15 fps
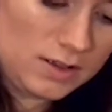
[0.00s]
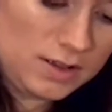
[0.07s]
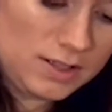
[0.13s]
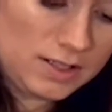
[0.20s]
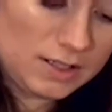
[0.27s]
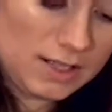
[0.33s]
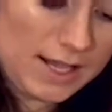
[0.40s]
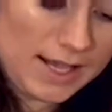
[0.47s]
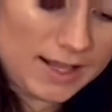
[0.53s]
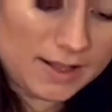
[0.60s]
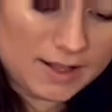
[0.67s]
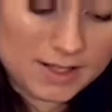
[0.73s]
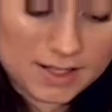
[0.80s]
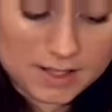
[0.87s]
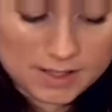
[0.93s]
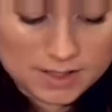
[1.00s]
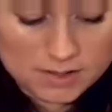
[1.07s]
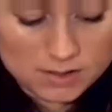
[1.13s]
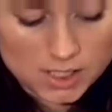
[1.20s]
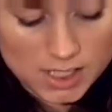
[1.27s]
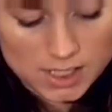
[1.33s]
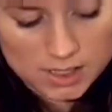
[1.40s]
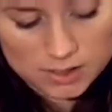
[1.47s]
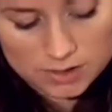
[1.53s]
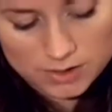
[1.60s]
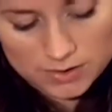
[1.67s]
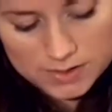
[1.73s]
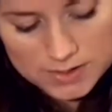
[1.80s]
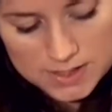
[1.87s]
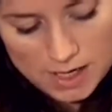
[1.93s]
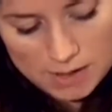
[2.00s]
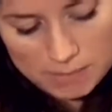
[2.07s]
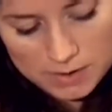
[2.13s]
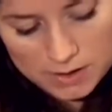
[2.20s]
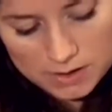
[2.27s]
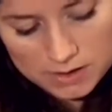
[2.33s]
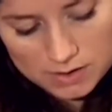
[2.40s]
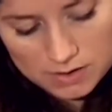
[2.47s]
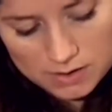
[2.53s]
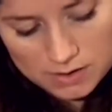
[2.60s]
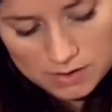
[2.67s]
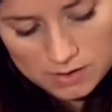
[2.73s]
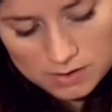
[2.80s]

little, little color on the top here.